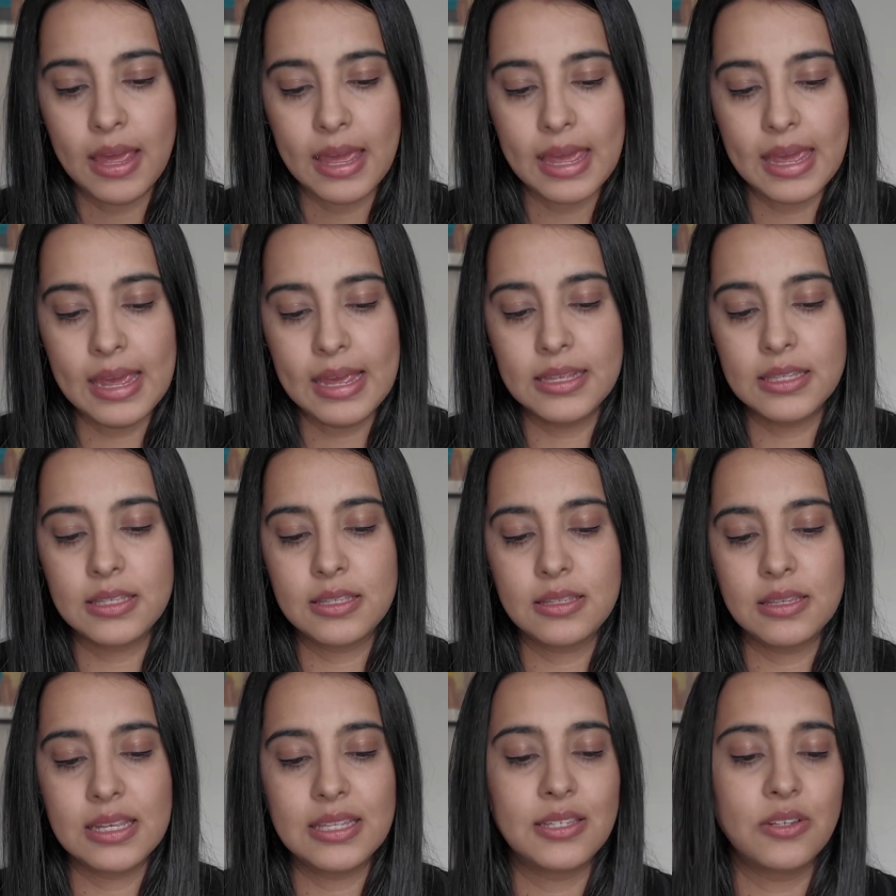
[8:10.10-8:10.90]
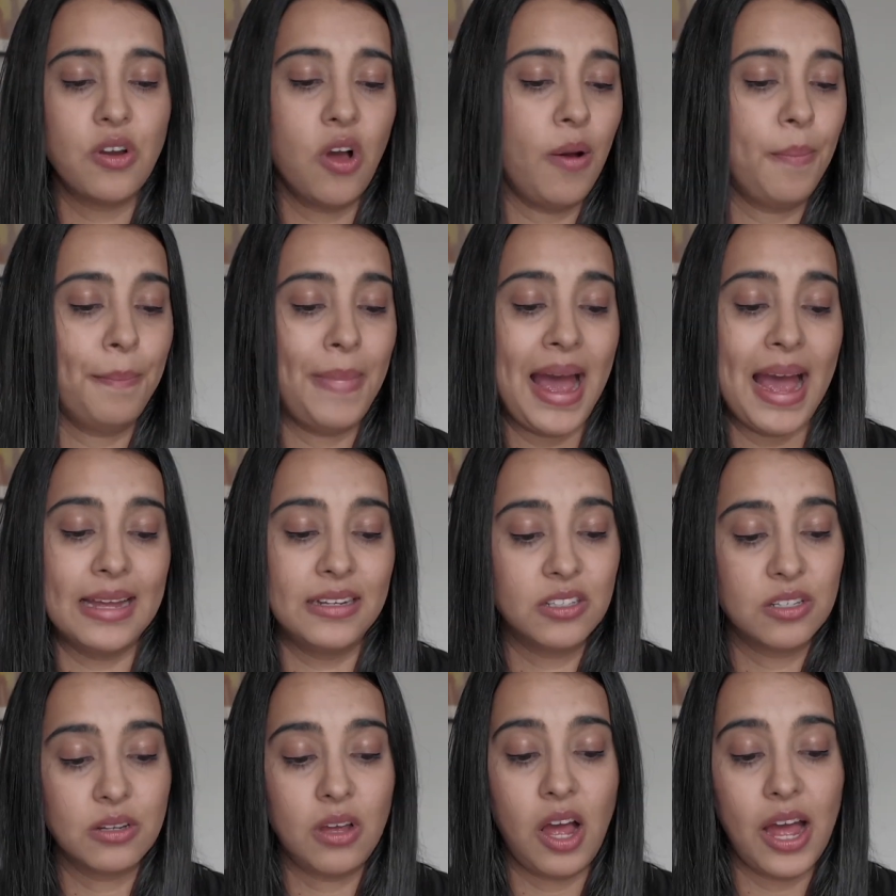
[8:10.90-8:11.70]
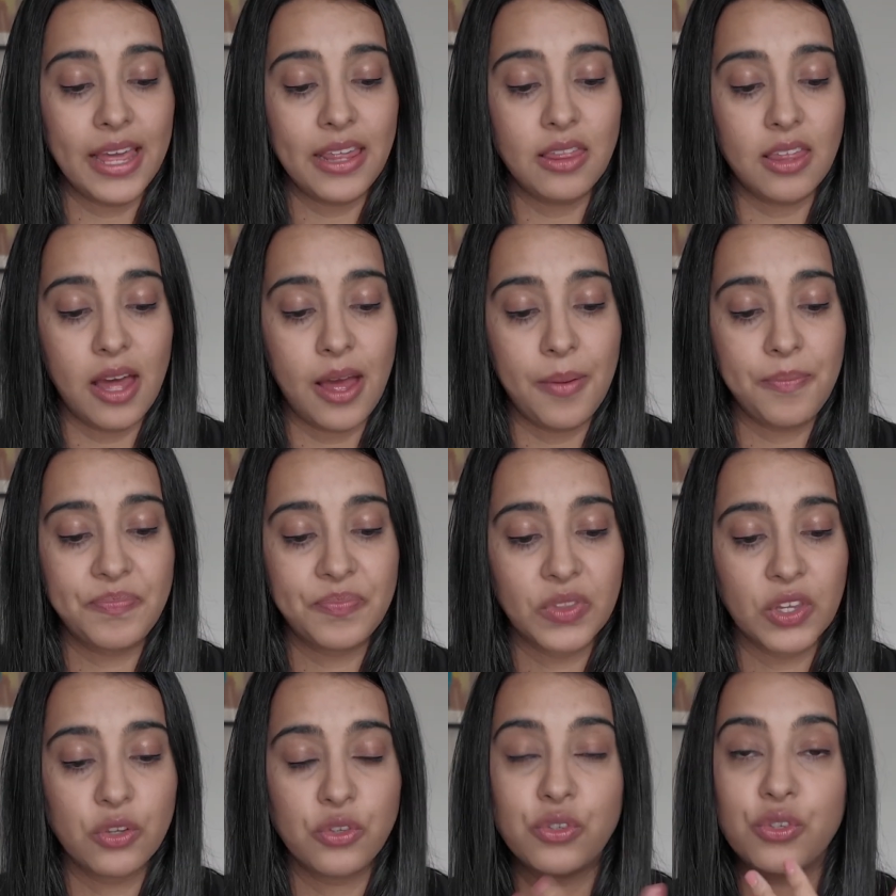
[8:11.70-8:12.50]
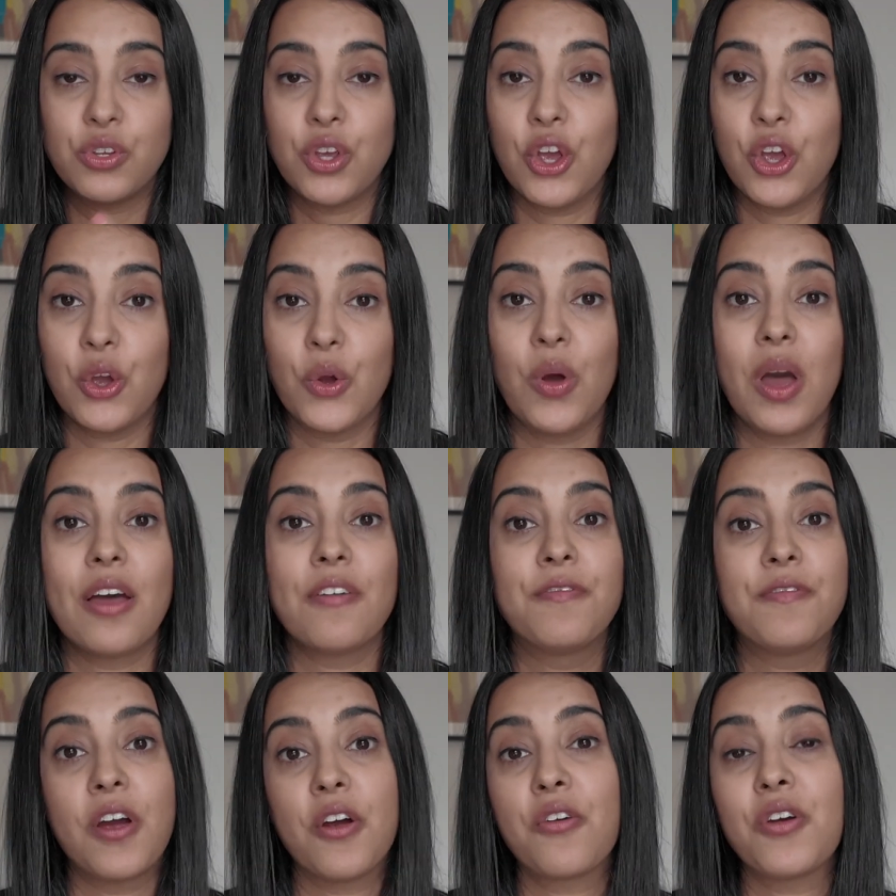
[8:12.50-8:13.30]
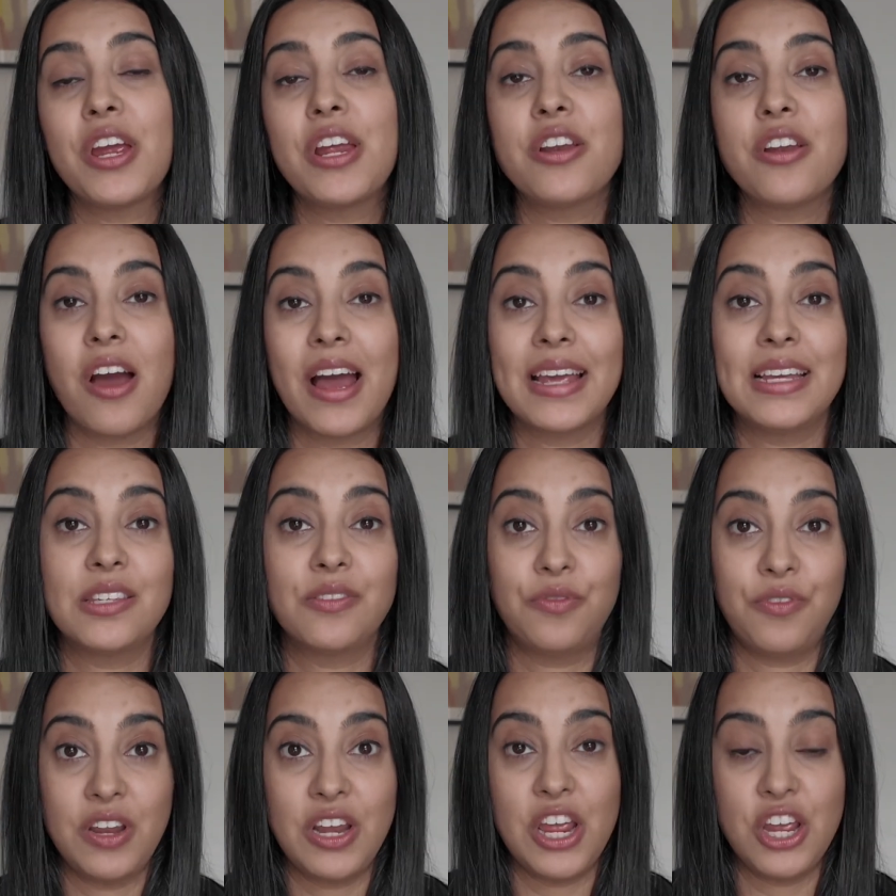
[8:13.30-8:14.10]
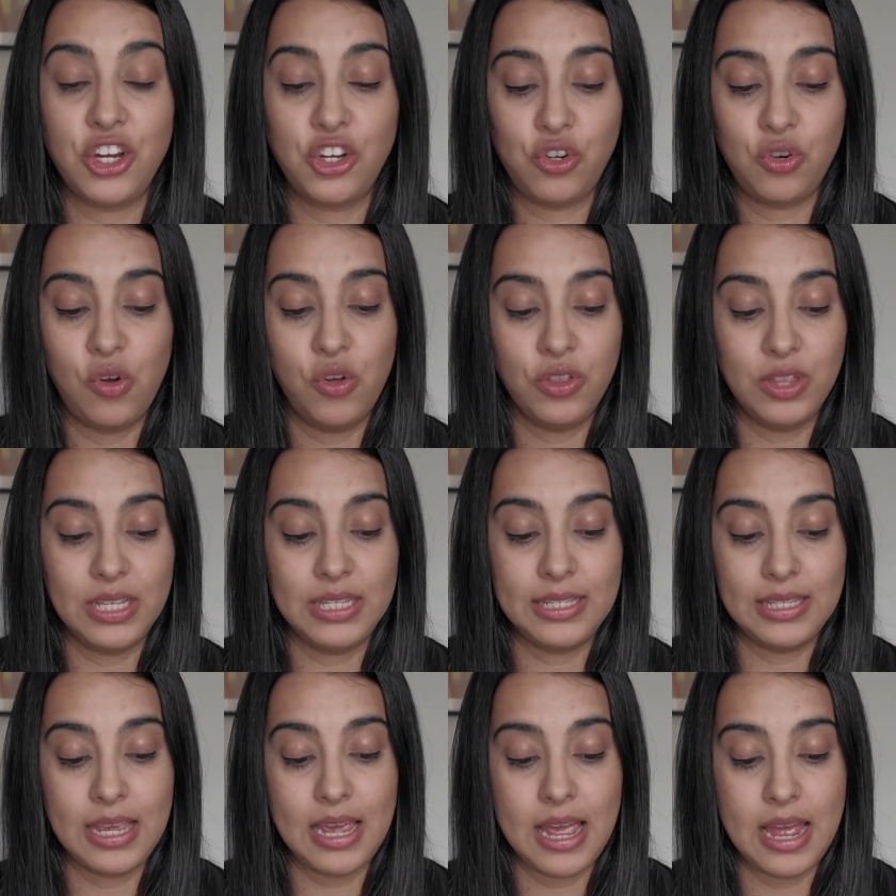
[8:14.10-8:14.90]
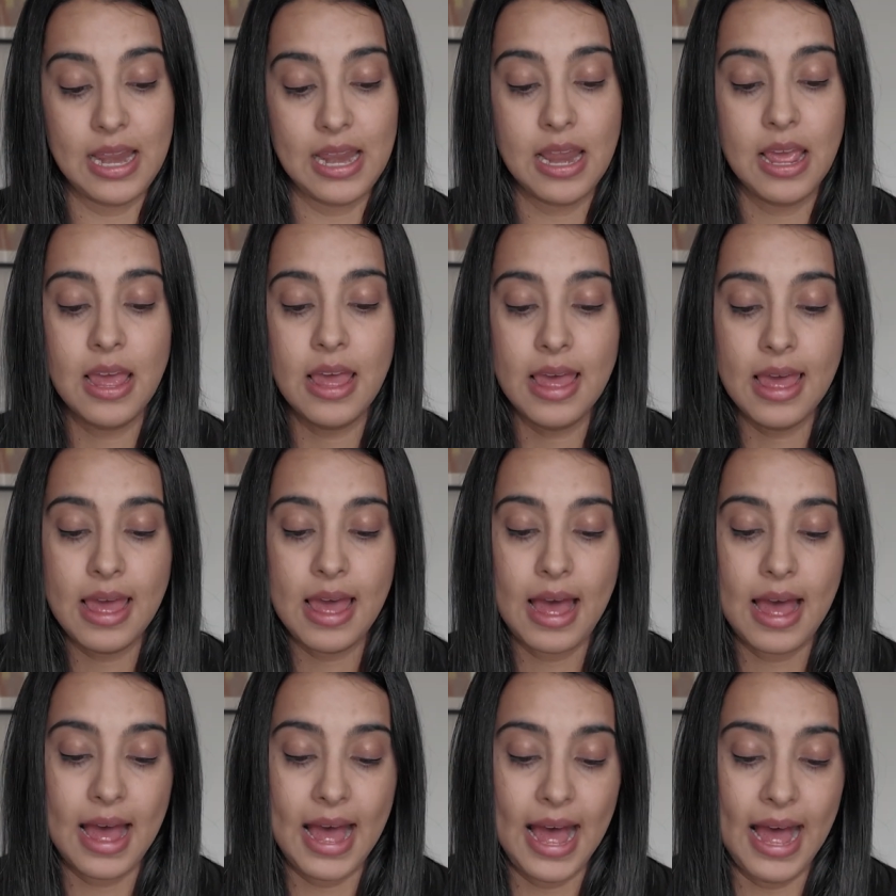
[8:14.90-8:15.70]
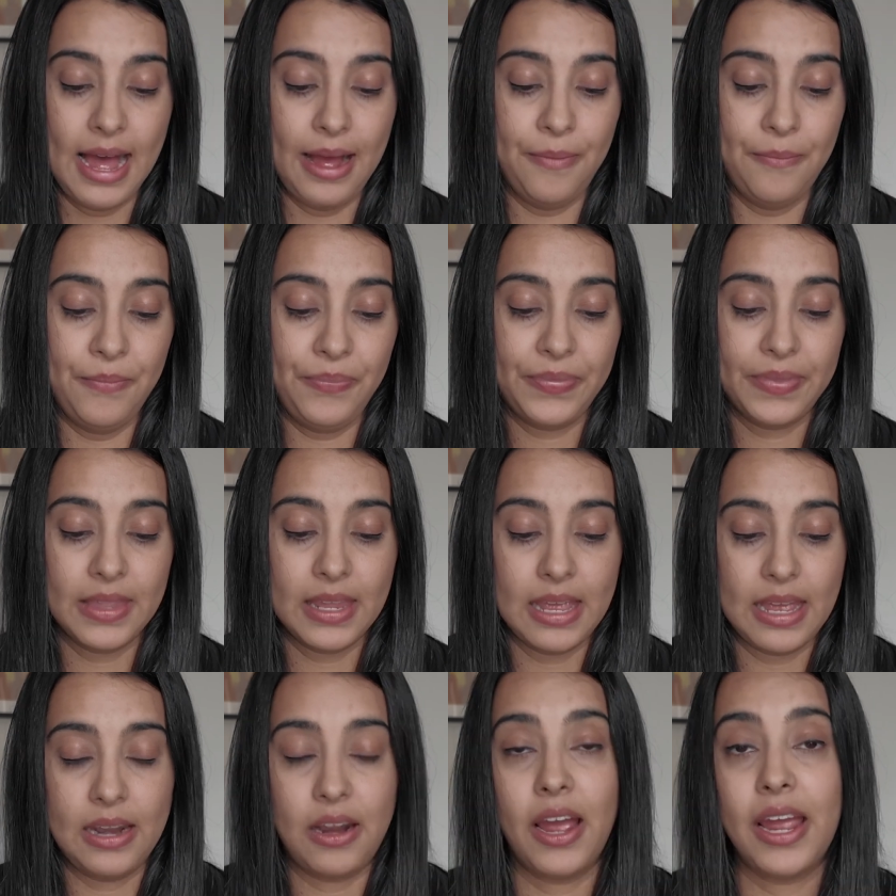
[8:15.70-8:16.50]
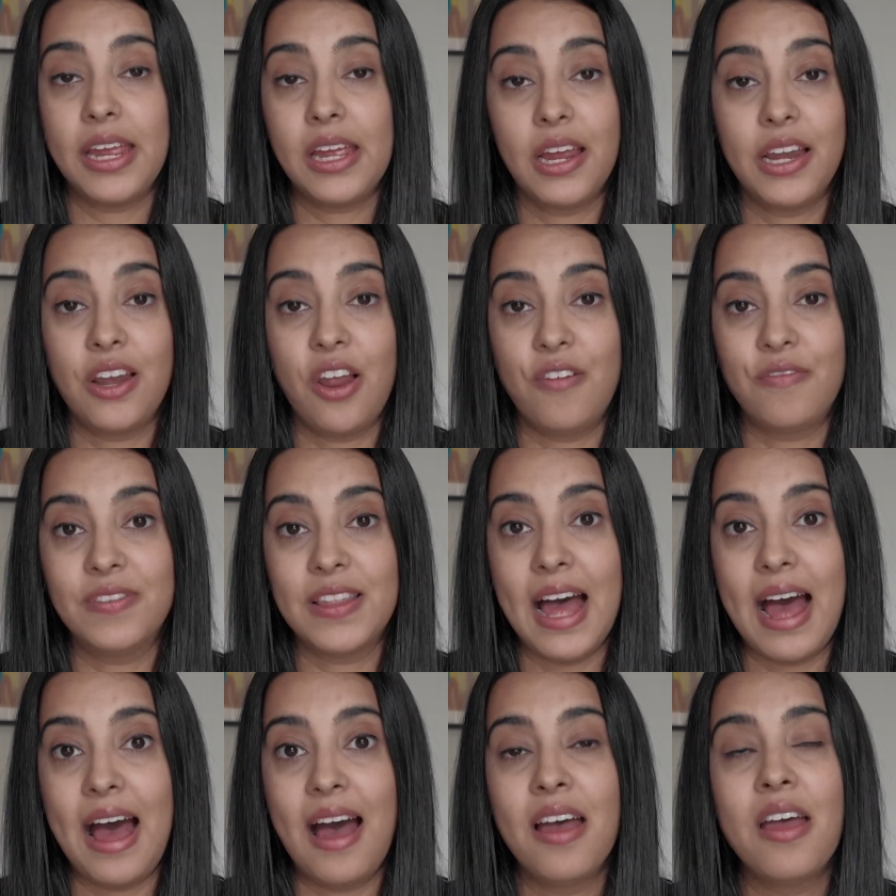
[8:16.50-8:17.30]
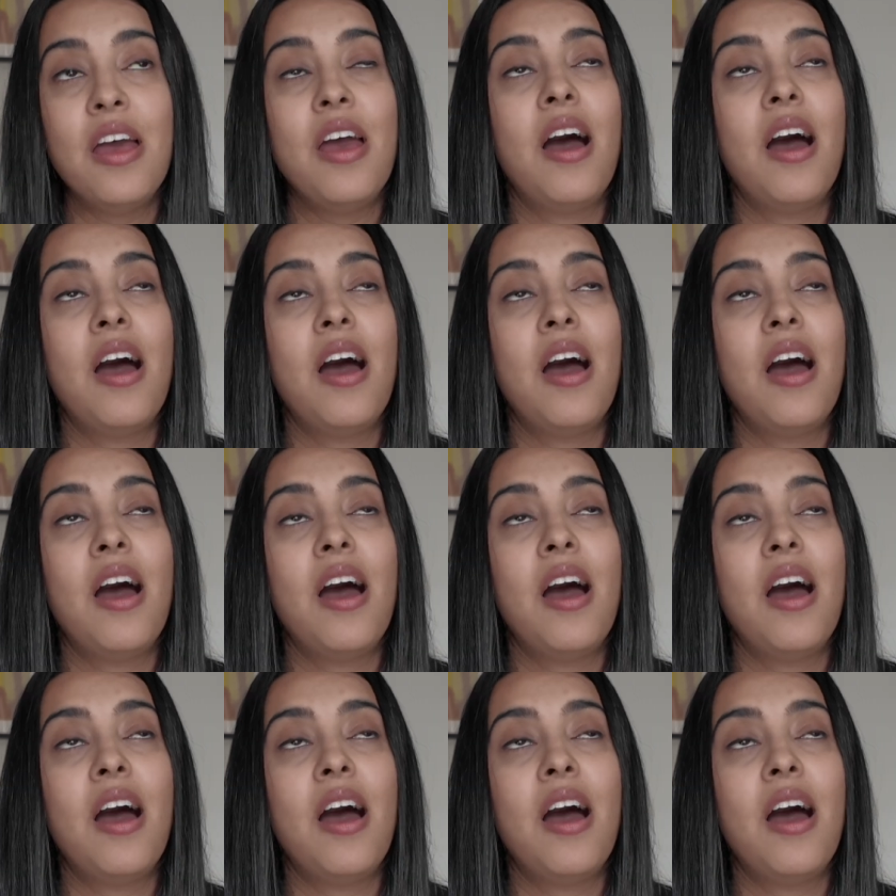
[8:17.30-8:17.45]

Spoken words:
it's not matte either. So a very nice finish on the skin, and I love that.